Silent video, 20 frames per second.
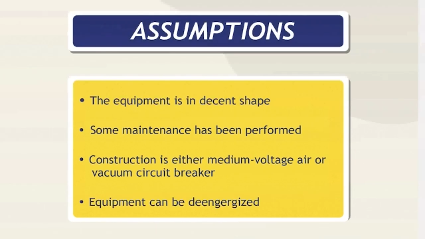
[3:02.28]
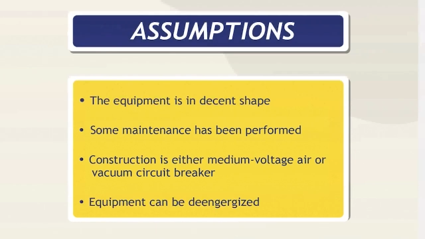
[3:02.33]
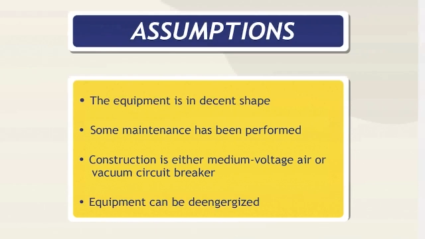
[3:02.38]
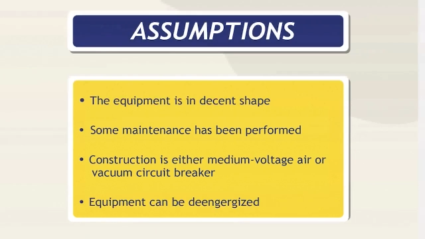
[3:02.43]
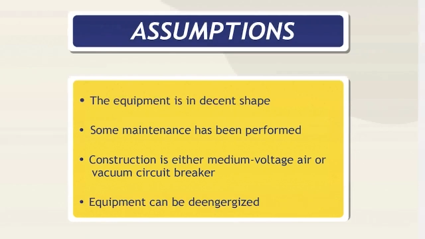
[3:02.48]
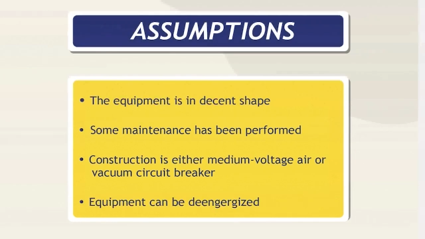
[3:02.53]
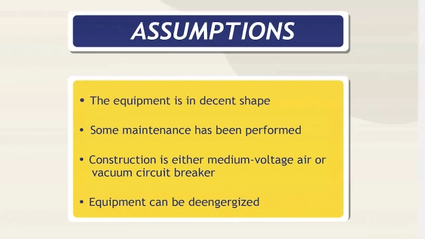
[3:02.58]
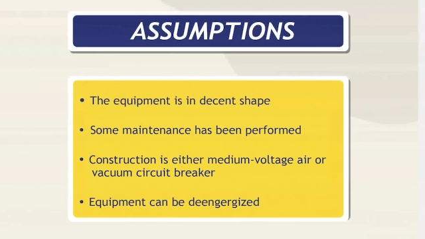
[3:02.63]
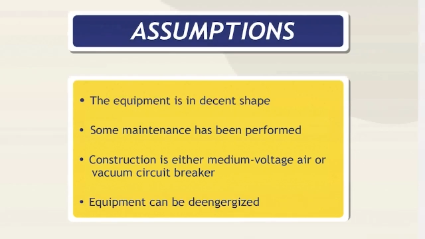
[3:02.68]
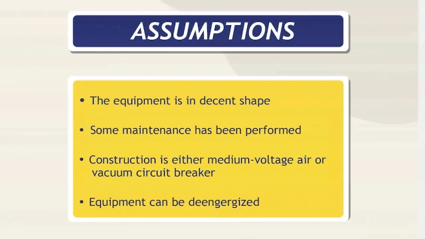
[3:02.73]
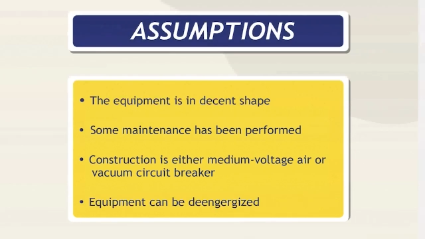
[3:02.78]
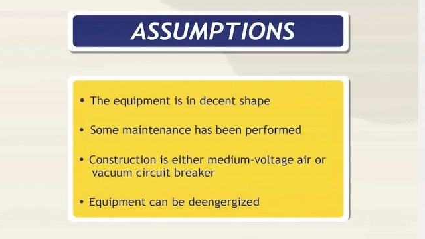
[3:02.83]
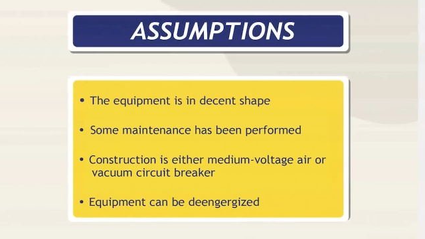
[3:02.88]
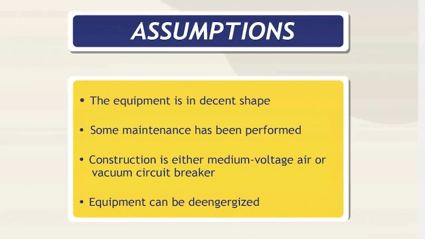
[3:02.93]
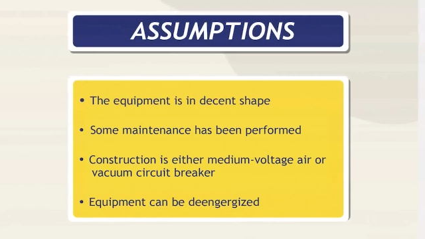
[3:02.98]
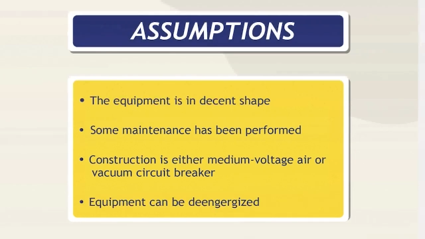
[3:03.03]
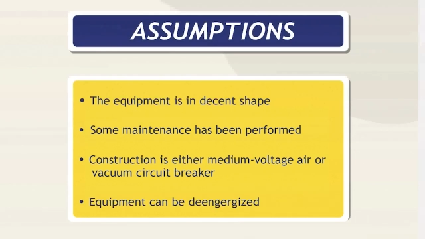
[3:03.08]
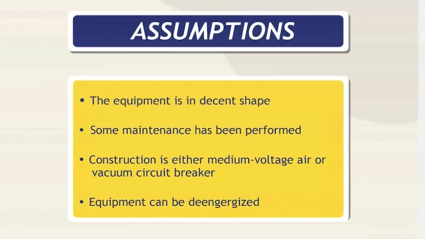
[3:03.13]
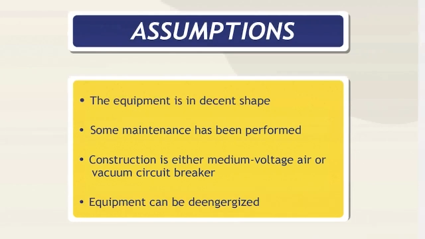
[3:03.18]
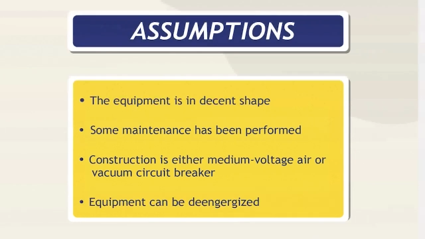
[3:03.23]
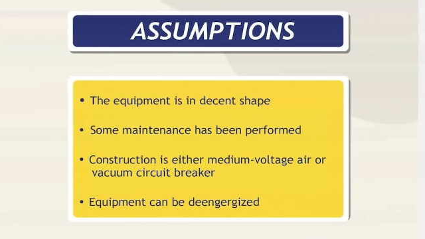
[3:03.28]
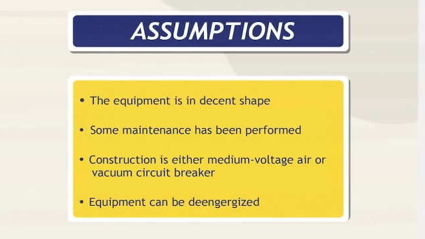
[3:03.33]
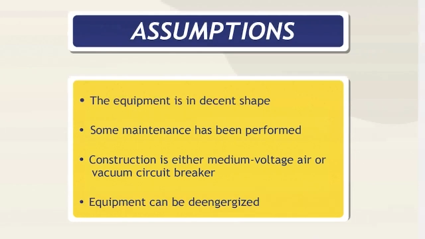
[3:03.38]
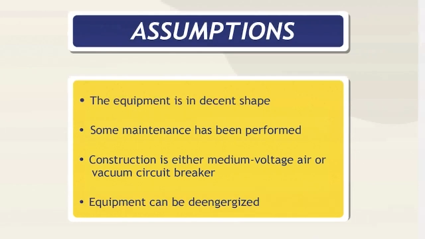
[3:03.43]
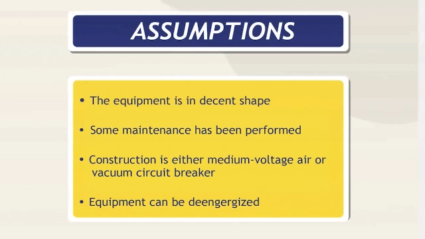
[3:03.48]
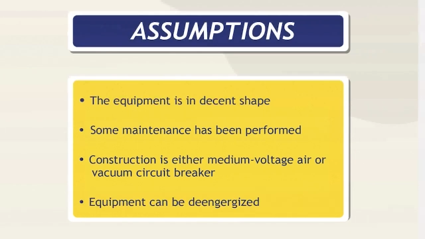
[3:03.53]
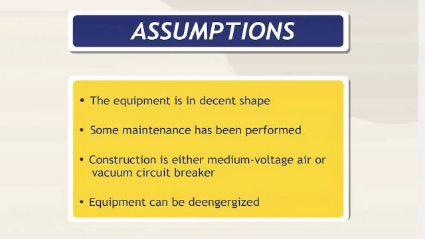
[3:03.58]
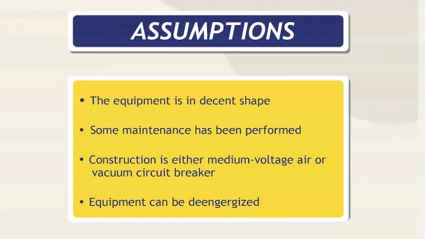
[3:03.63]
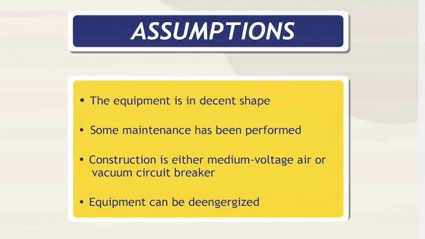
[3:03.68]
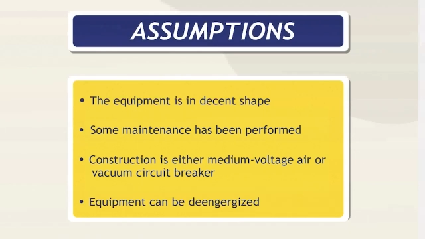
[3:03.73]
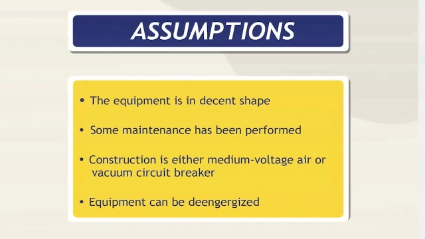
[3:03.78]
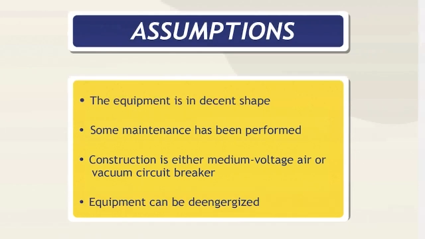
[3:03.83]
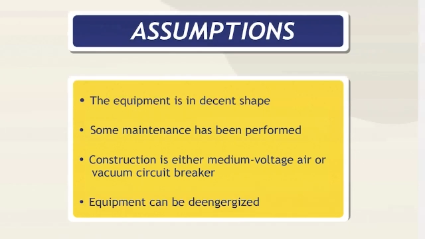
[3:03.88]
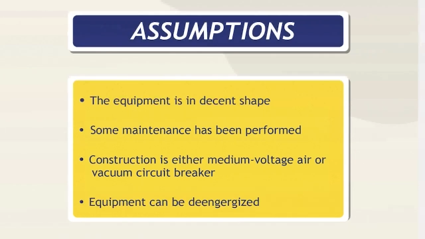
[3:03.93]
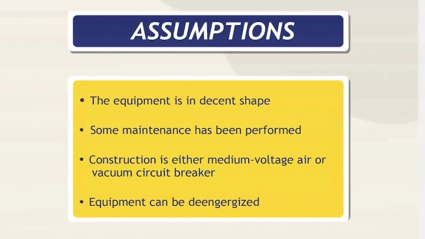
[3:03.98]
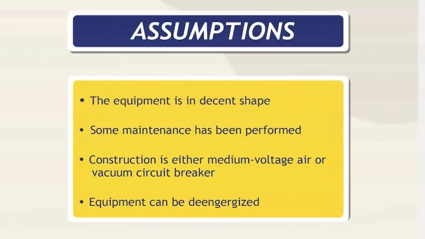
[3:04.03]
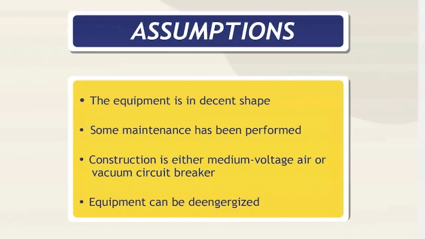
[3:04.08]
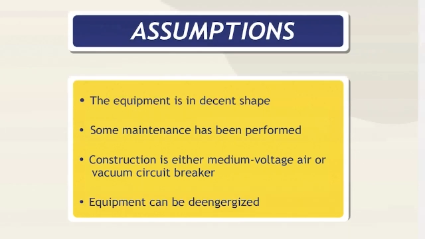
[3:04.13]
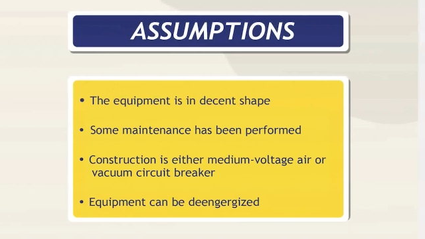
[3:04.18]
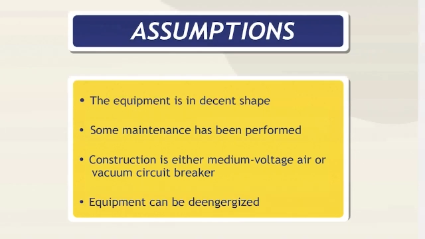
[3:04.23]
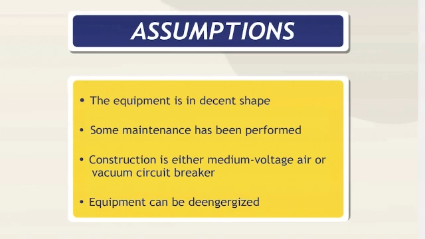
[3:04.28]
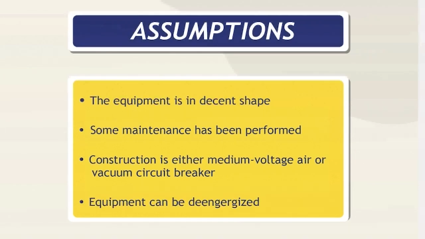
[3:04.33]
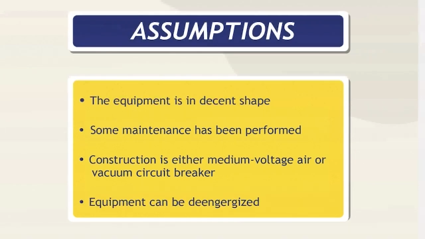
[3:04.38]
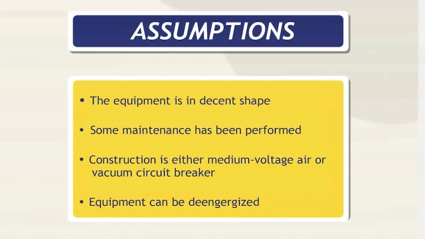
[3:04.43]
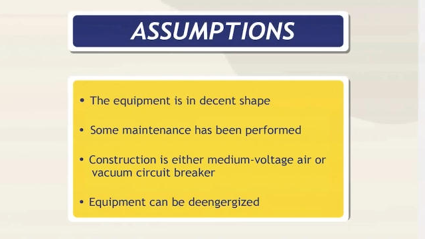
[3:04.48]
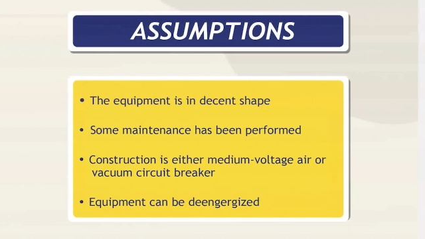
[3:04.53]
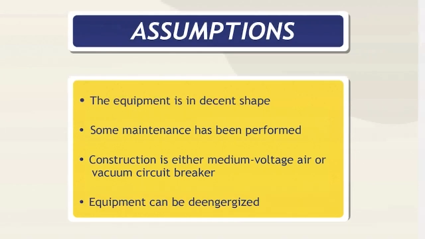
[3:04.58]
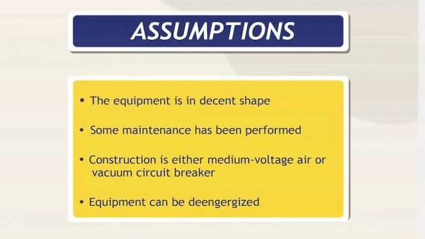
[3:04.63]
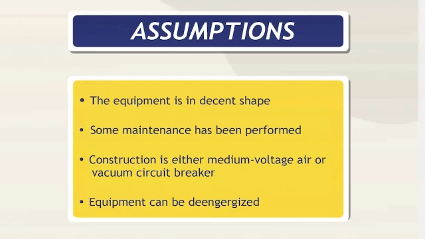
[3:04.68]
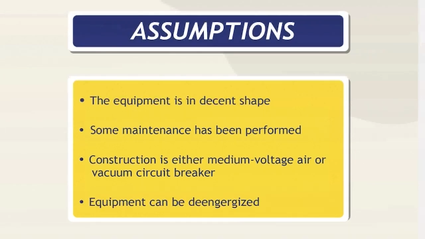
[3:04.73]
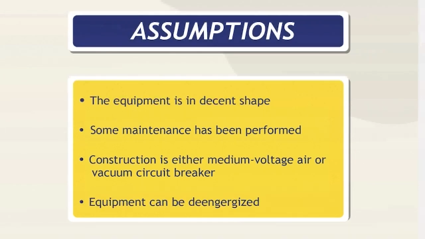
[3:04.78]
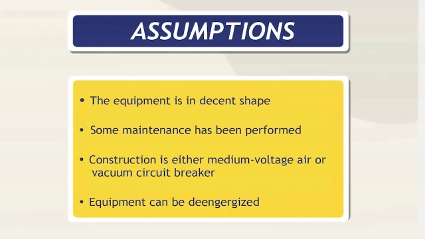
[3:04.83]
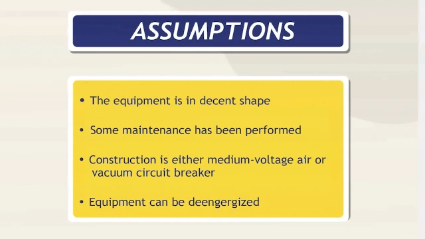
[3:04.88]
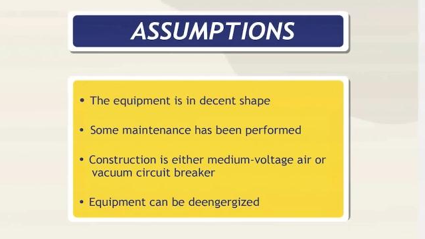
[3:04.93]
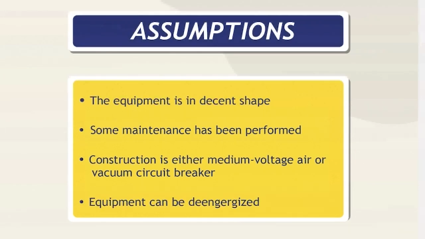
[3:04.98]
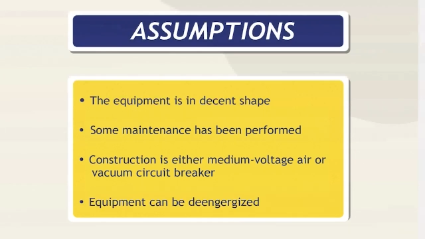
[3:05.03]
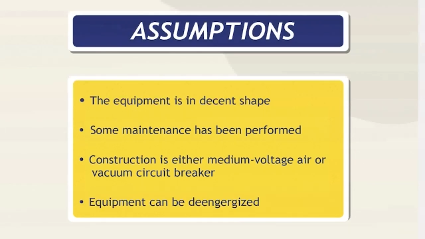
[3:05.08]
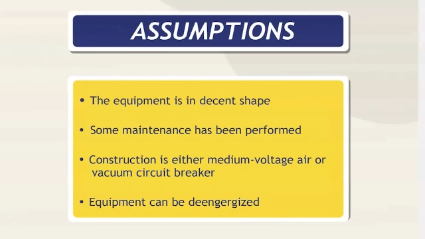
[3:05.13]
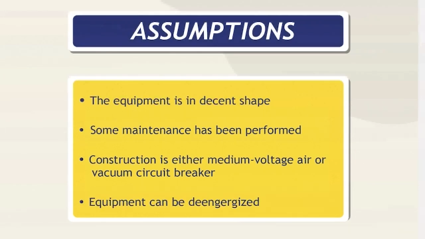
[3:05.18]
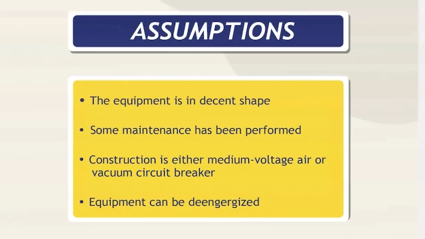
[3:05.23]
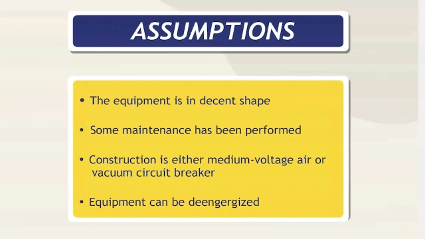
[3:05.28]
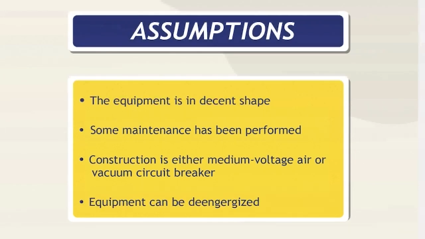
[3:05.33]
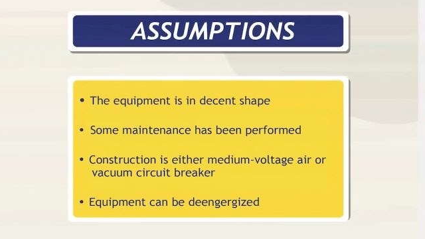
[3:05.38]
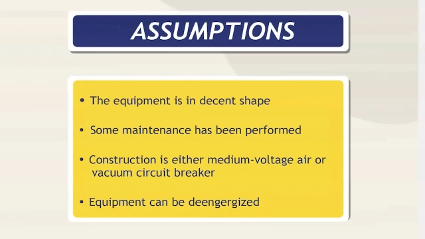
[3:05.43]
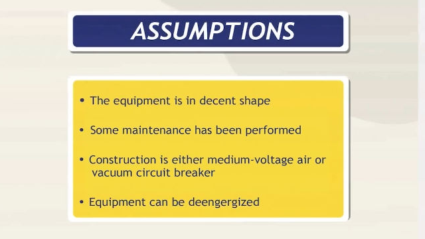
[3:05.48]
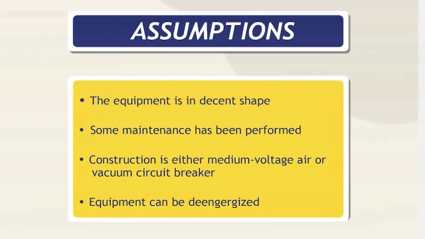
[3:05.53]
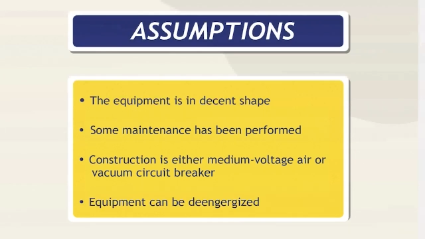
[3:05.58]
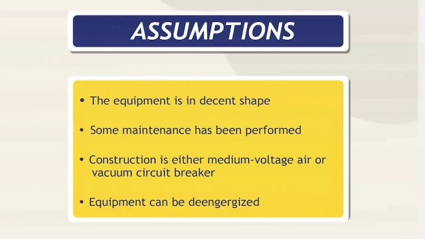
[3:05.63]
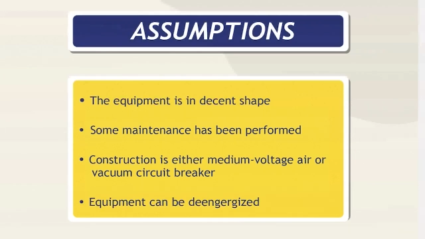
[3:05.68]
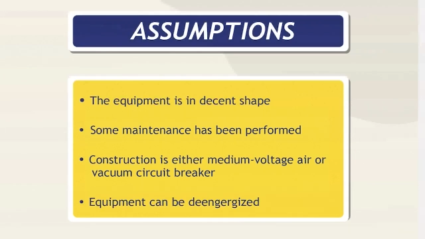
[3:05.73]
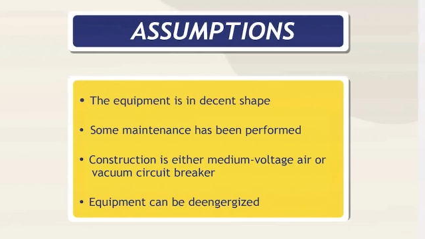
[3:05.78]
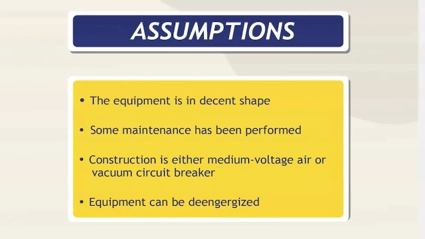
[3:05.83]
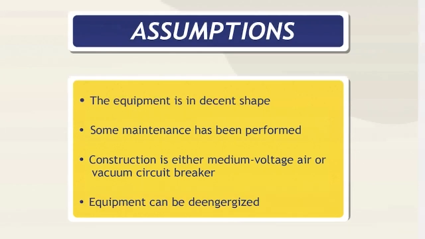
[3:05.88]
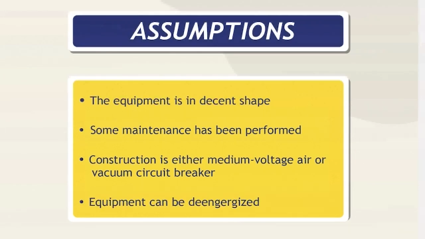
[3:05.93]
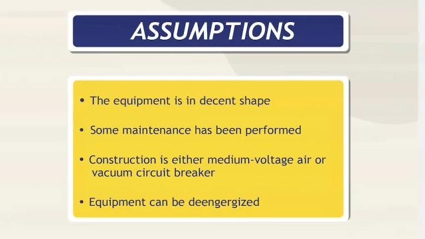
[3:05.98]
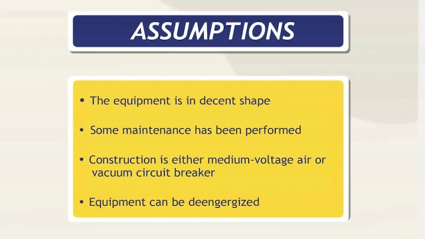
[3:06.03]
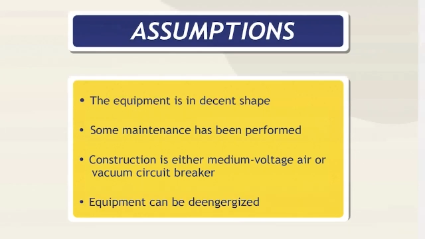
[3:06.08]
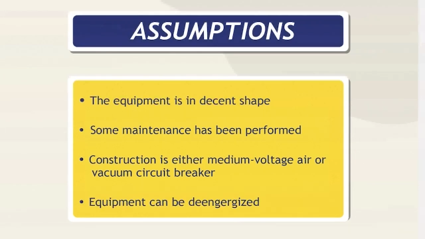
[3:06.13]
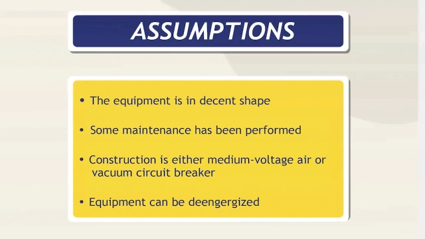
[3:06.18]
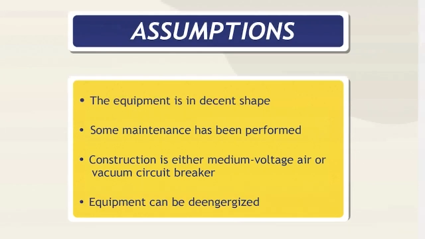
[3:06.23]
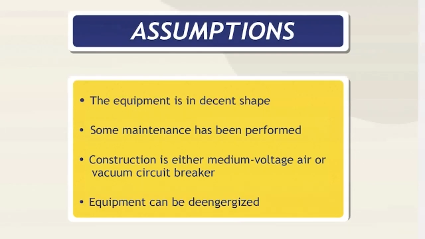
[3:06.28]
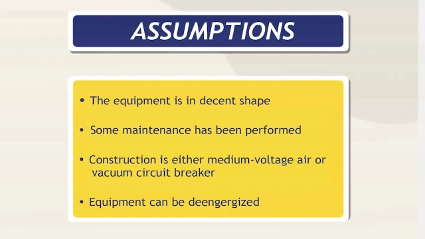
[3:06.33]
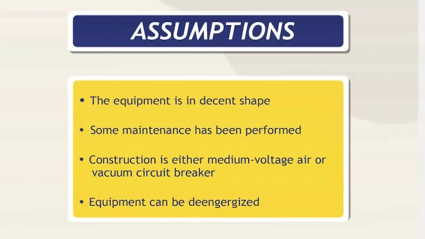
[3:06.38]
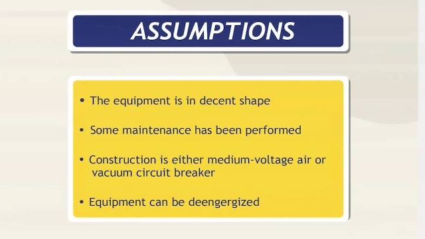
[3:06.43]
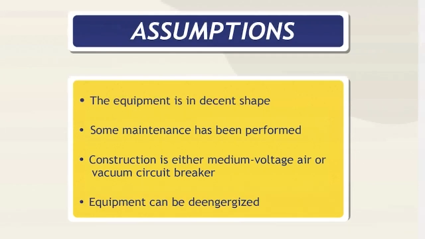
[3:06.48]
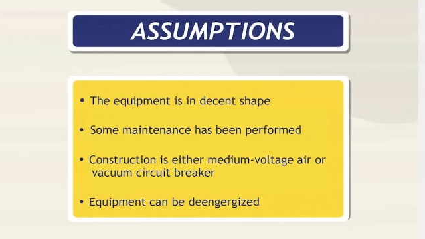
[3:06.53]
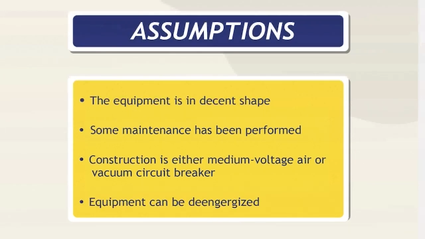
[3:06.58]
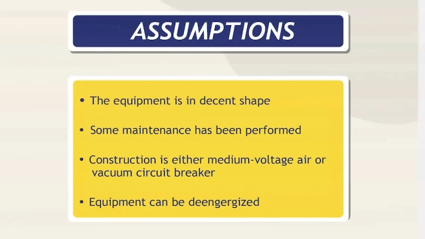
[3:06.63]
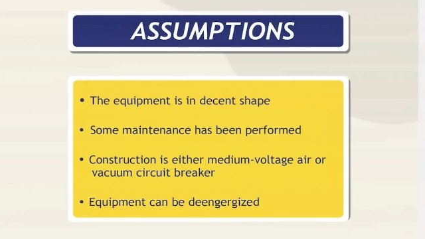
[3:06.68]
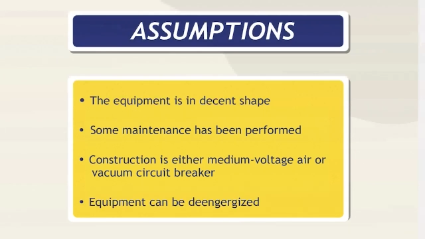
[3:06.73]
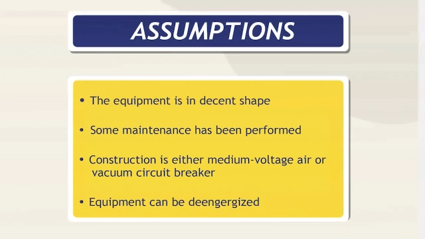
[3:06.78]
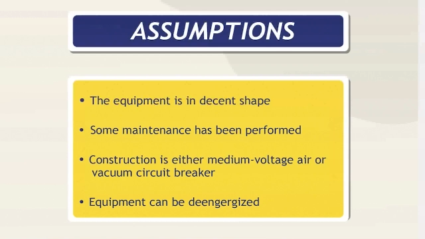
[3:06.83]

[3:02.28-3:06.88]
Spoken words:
[unreadable: no face in view]